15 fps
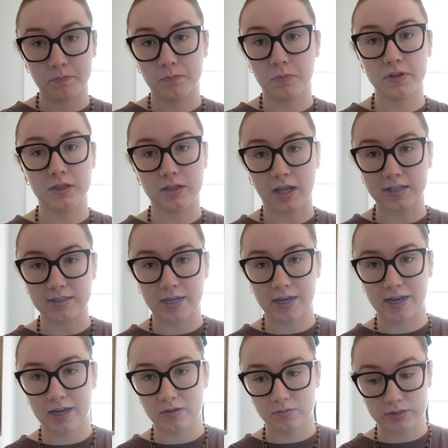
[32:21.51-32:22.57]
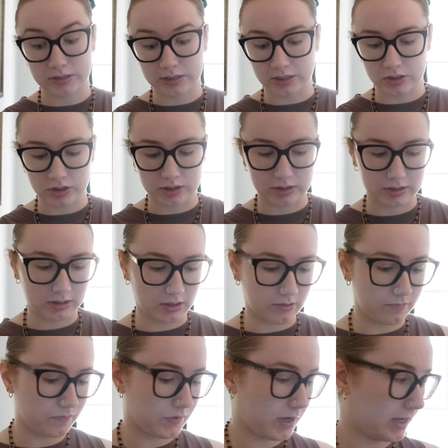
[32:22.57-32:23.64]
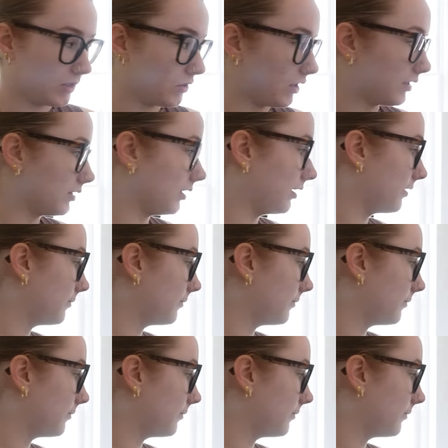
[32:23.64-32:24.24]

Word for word: But the latte I had was delicious, so I trust.